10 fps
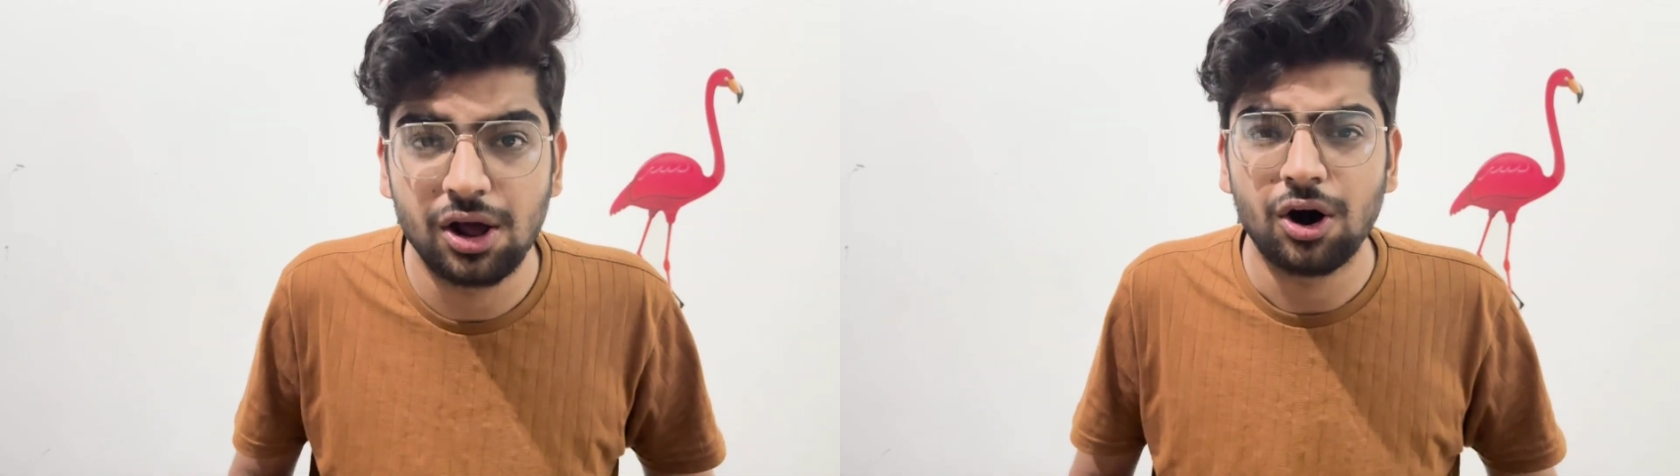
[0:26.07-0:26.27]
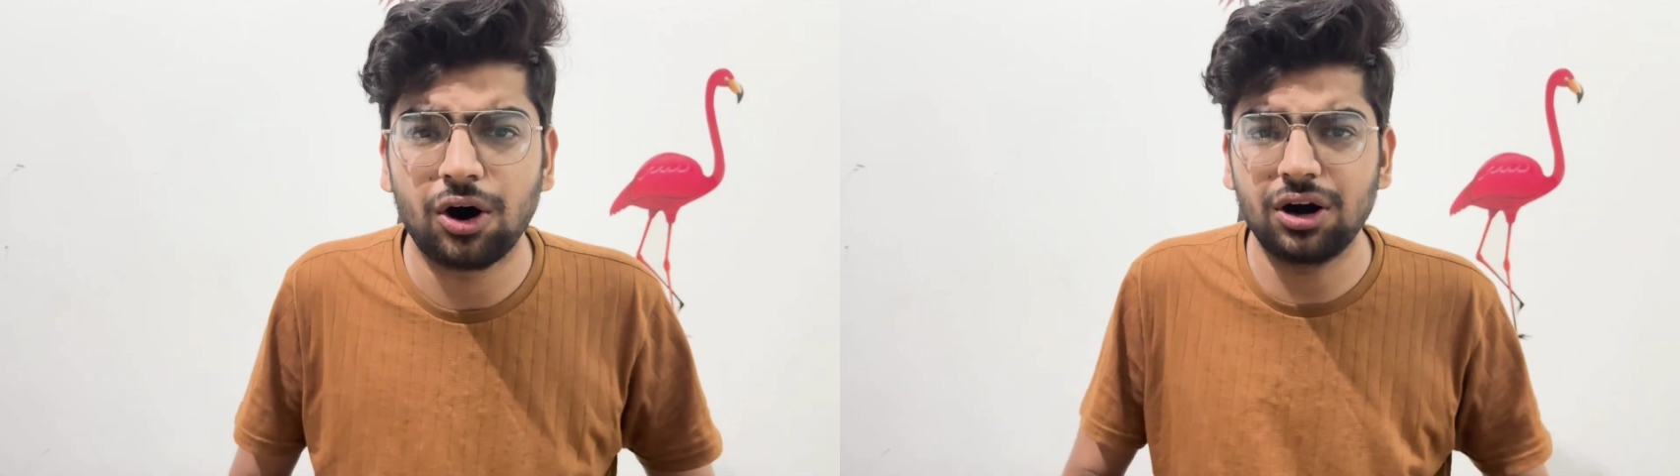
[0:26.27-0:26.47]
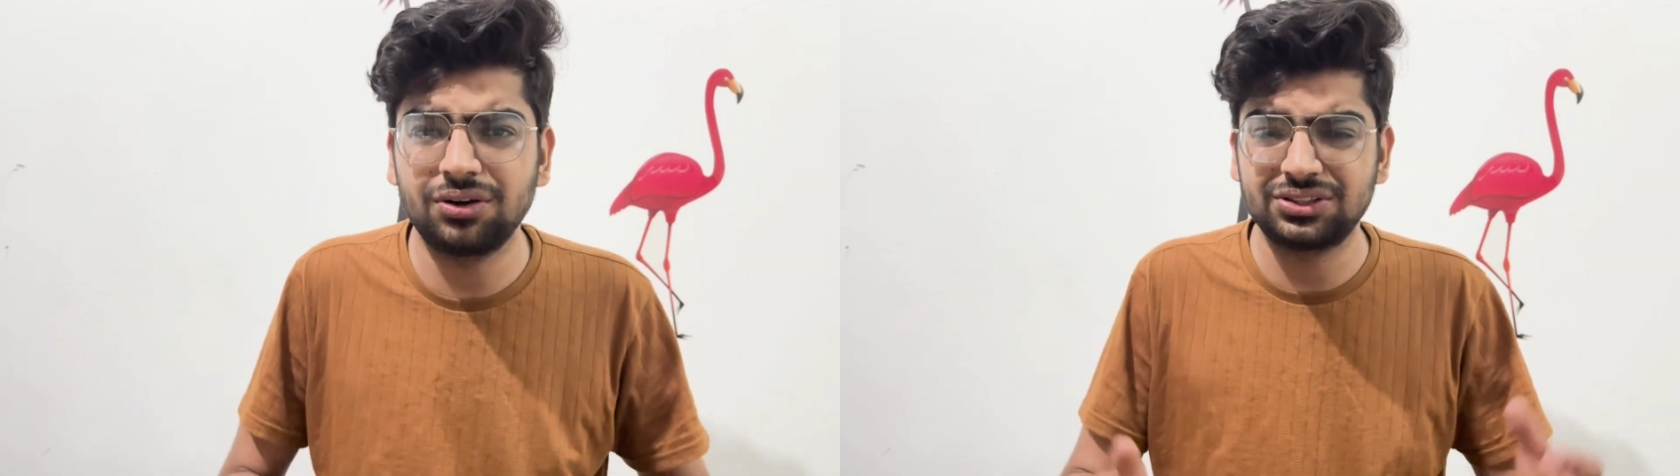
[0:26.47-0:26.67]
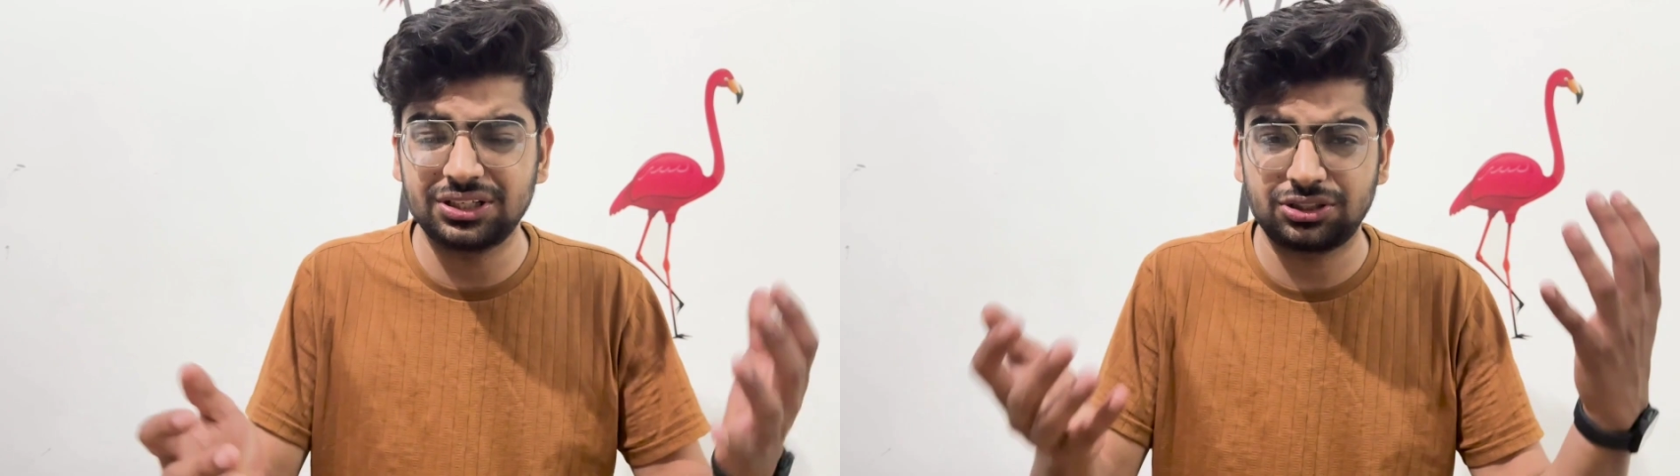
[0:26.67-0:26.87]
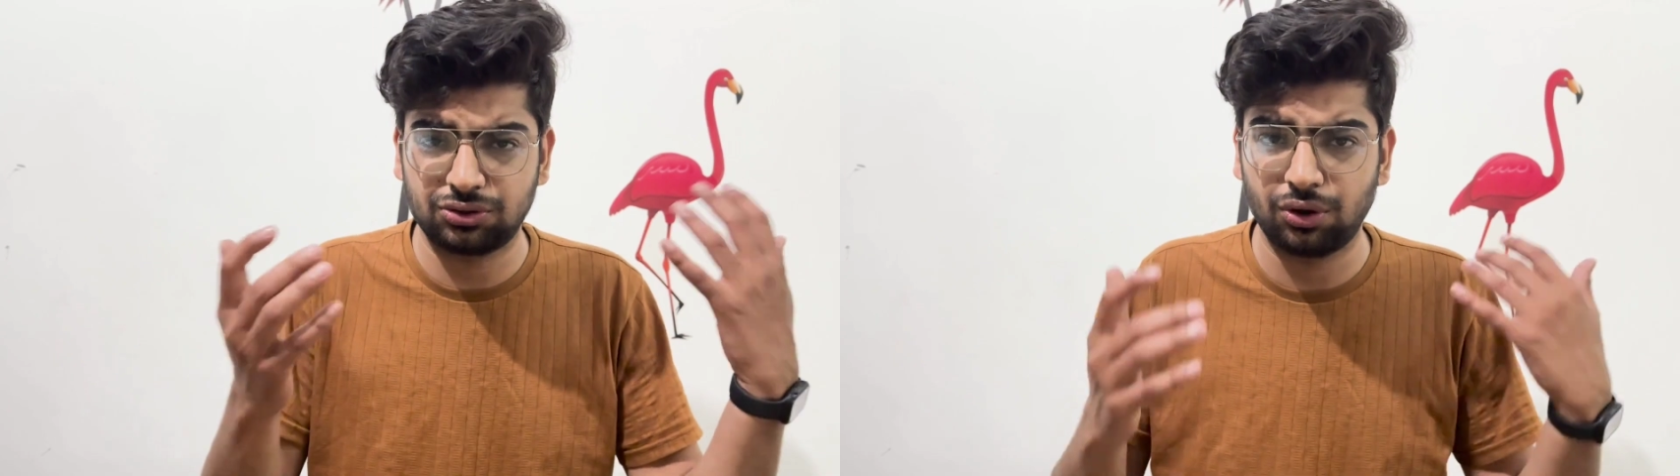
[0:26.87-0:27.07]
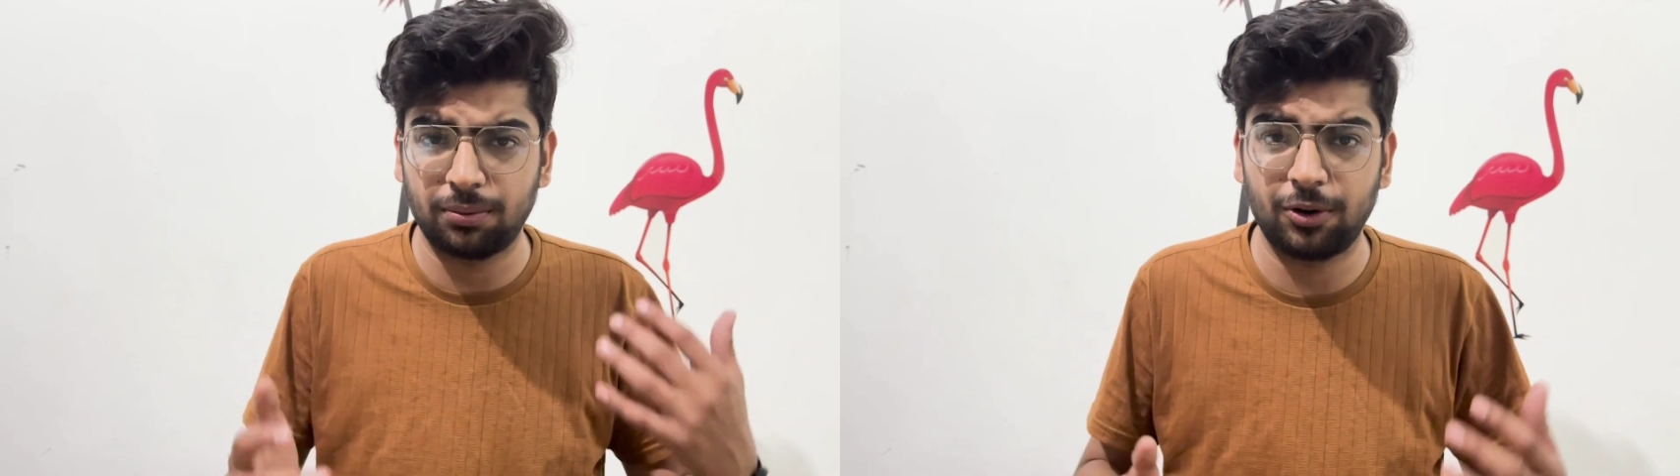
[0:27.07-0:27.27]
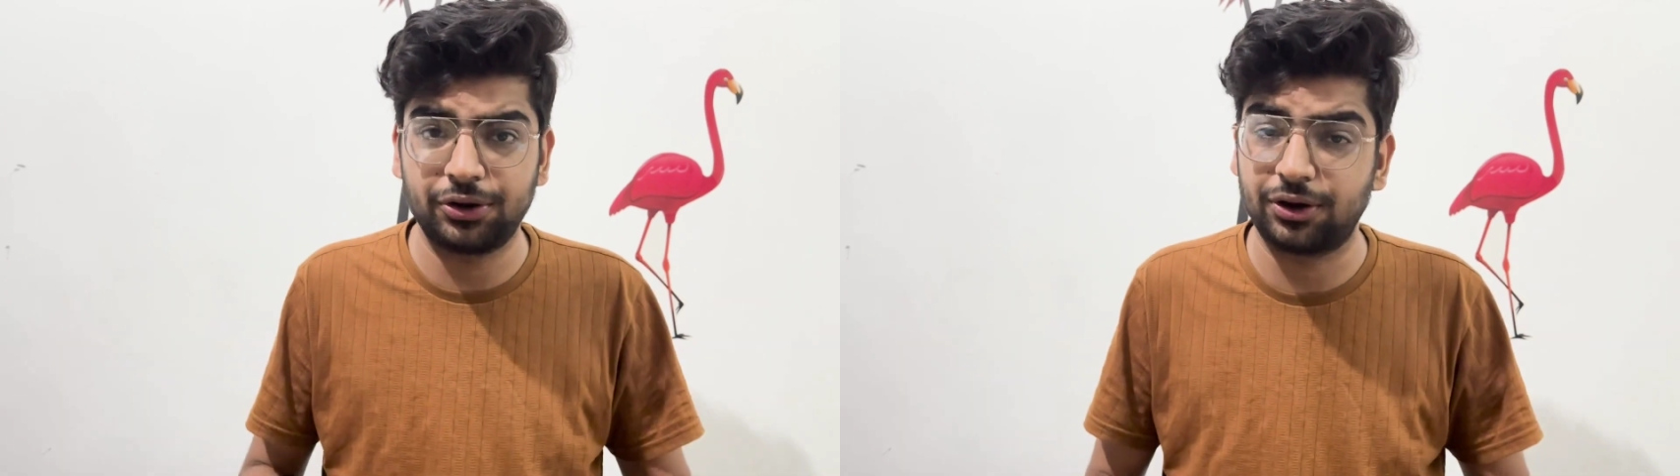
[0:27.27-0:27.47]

or to just show about